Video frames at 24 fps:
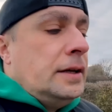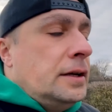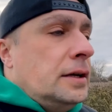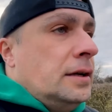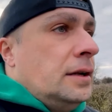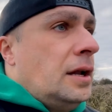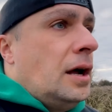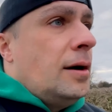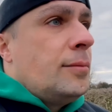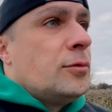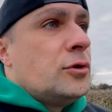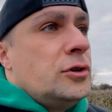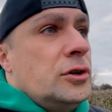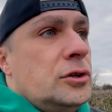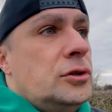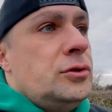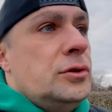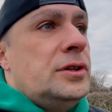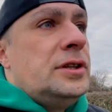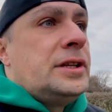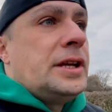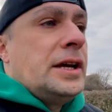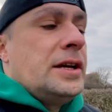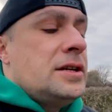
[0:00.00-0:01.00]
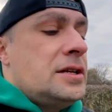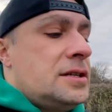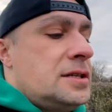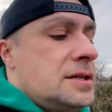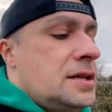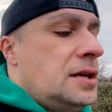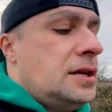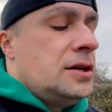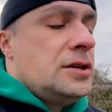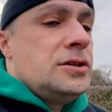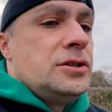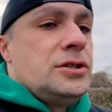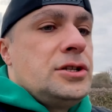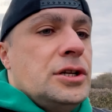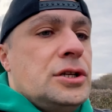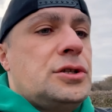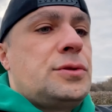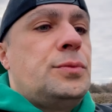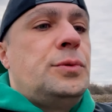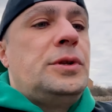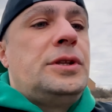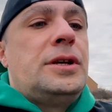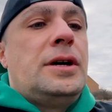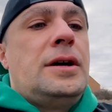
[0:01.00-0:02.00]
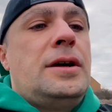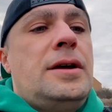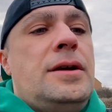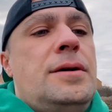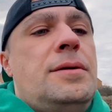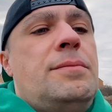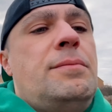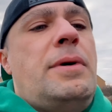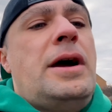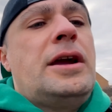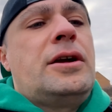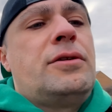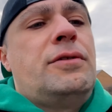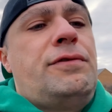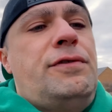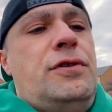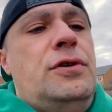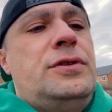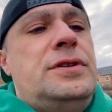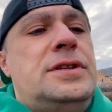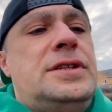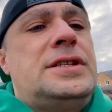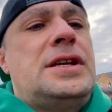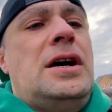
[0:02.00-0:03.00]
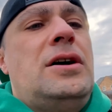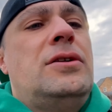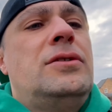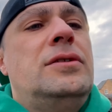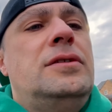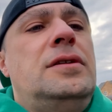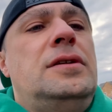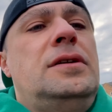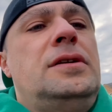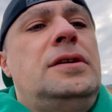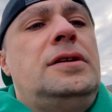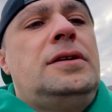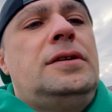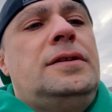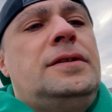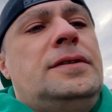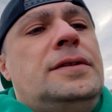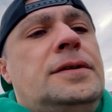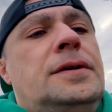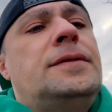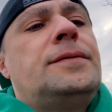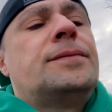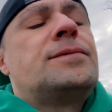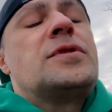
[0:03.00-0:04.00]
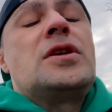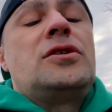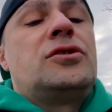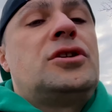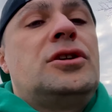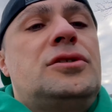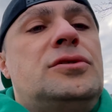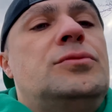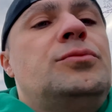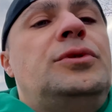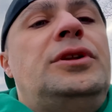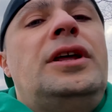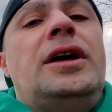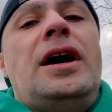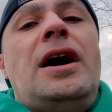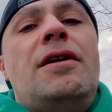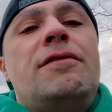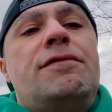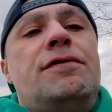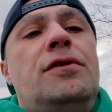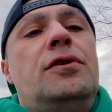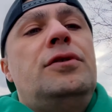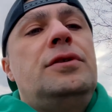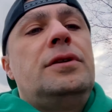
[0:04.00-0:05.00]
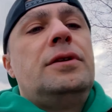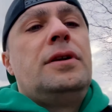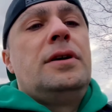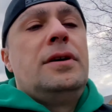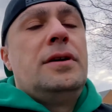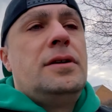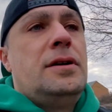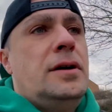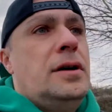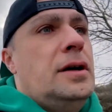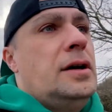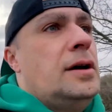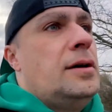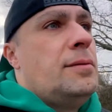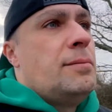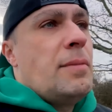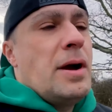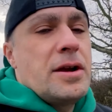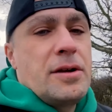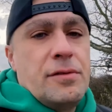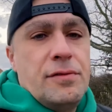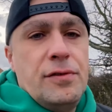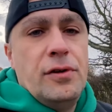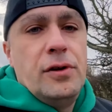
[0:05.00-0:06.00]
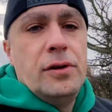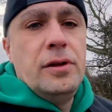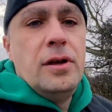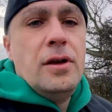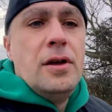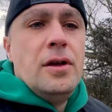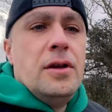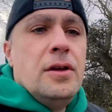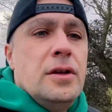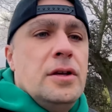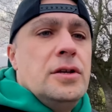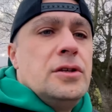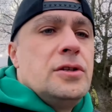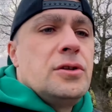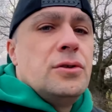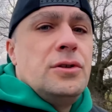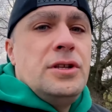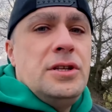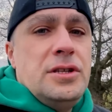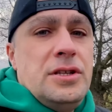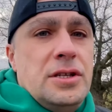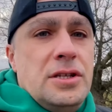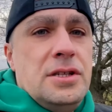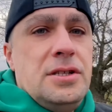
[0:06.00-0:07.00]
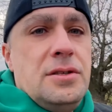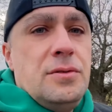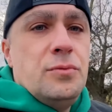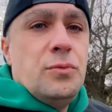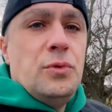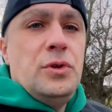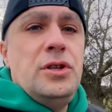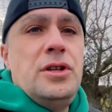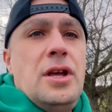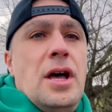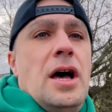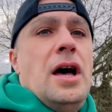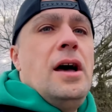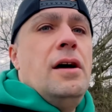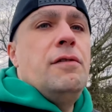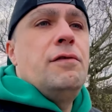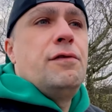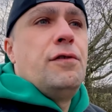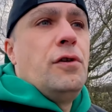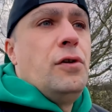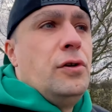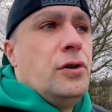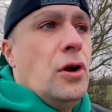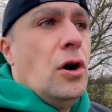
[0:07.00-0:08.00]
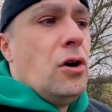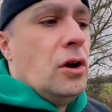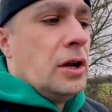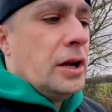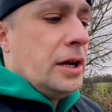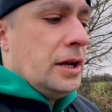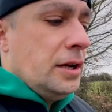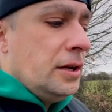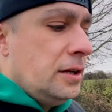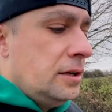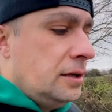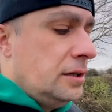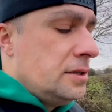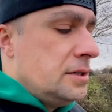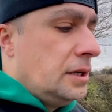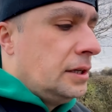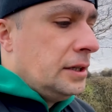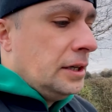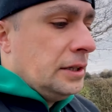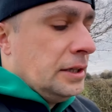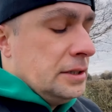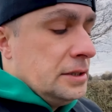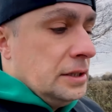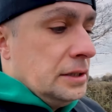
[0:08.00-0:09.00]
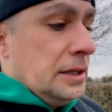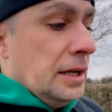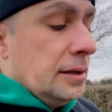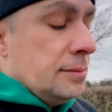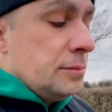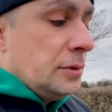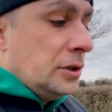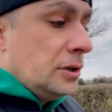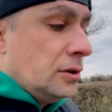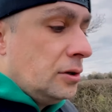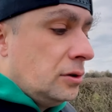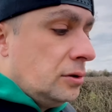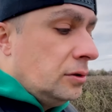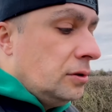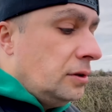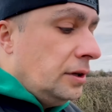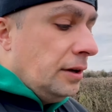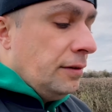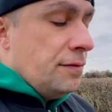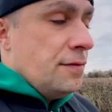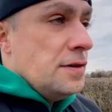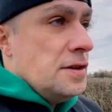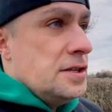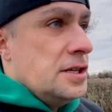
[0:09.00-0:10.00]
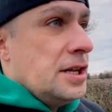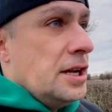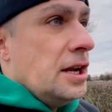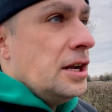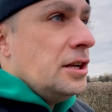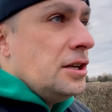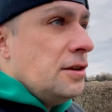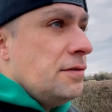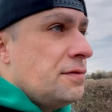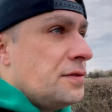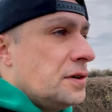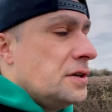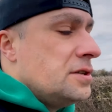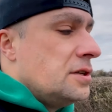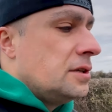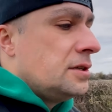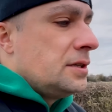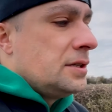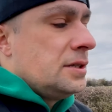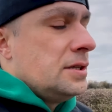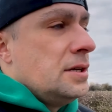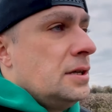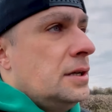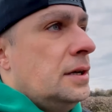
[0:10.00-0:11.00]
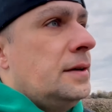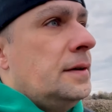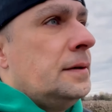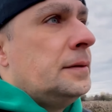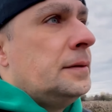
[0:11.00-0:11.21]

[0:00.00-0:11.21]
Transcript: now I'm gonna do the test just with the microphone sound, just with the iPhone microphone. So this is with the iPhone only. Let me know if there's any difference.